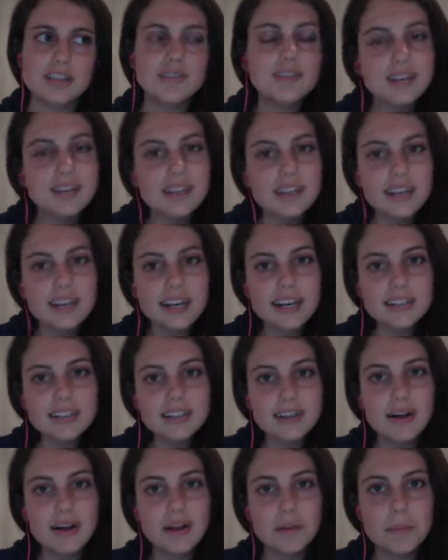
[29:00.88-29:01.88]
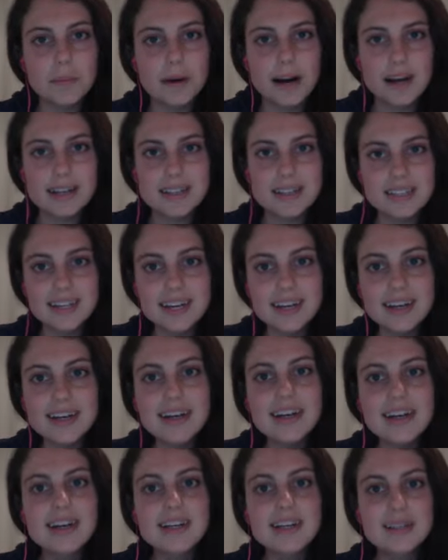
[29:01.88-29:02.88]
really likes called Banza,
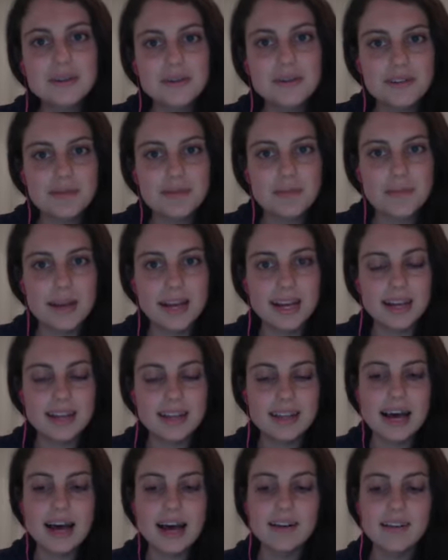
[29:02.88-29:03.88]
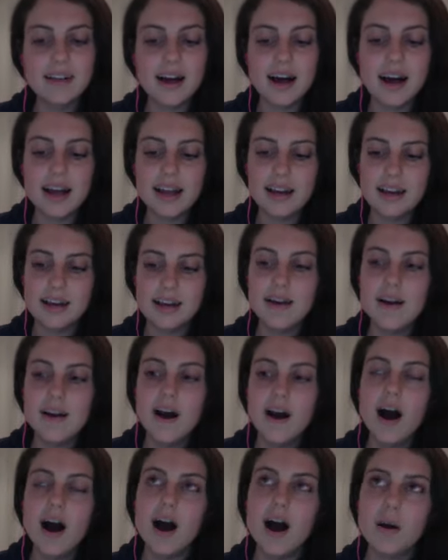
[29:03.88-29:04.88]
so we've been making that a lot, and
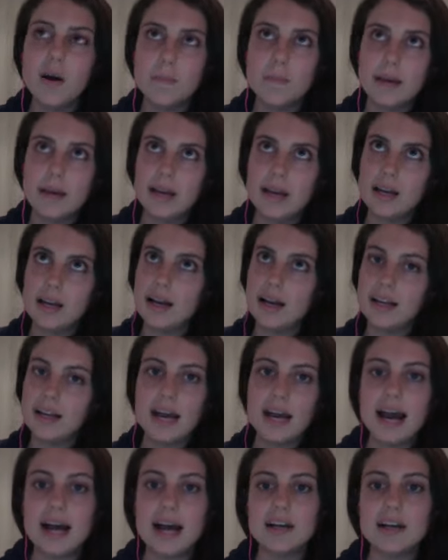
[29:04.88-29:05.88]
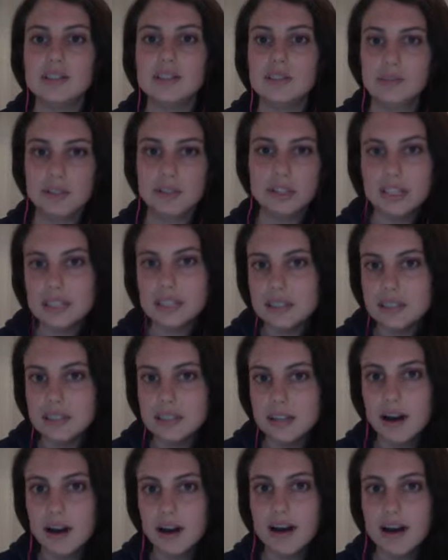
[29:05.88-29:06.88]
I'll make a cashew cheese
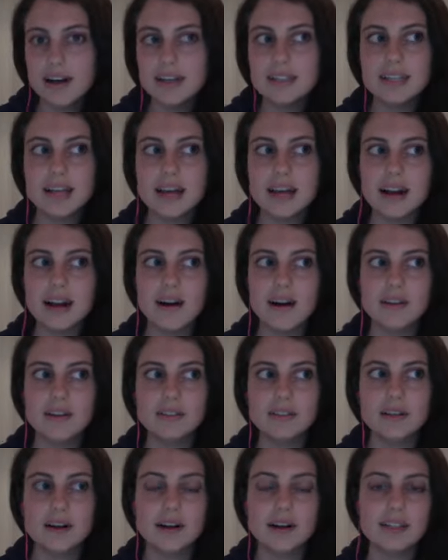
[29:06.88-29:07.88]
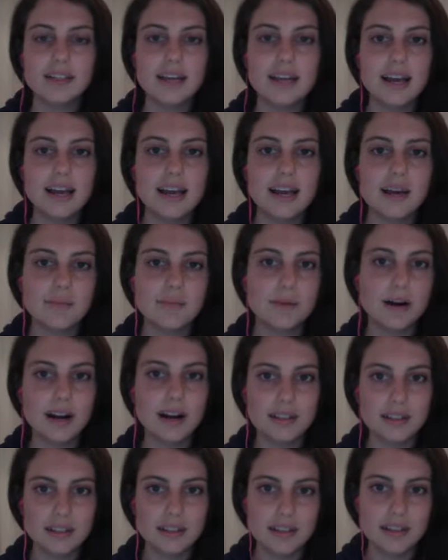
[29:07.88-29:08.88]
sauce, and I'll saute
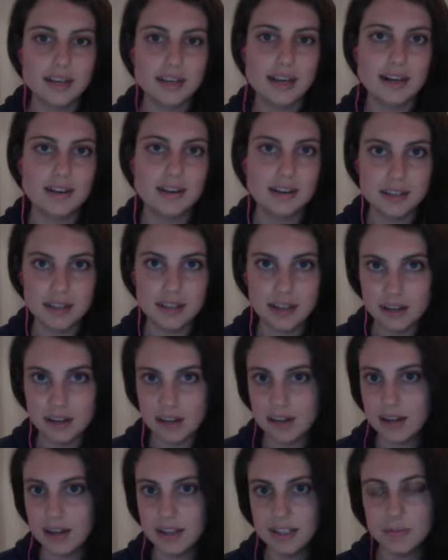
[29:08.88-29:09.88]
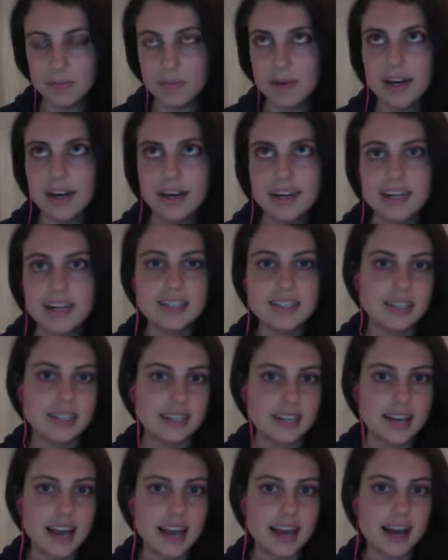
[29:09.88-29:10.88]
broccoli and asparagus
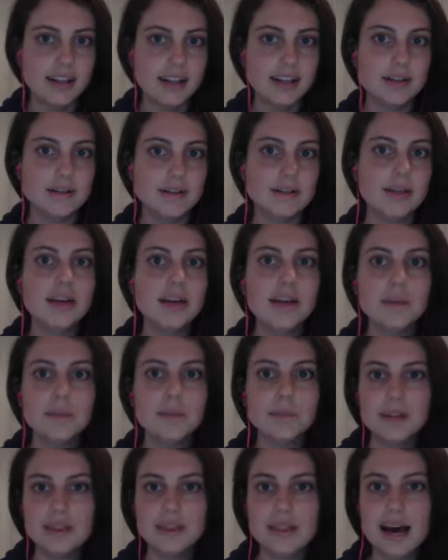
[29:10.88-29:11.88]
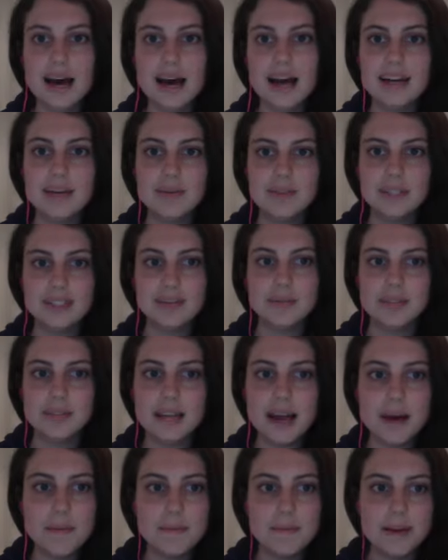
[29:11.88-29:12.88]
and kale and put that in with some
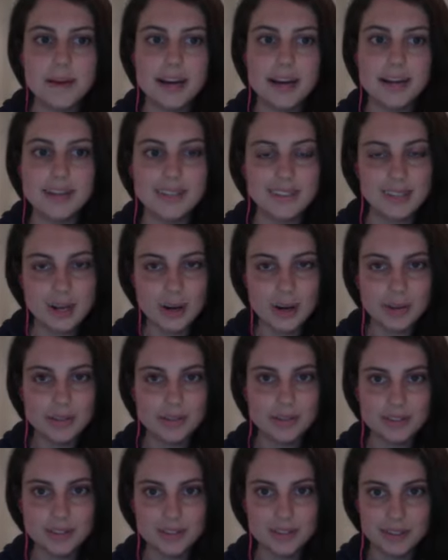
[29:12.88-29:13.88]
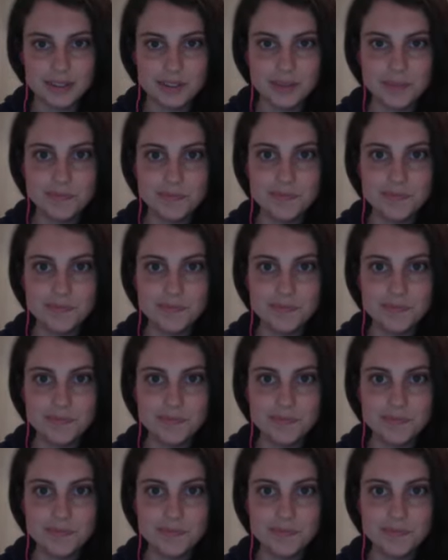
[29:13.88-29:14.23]
tempeh or tofu,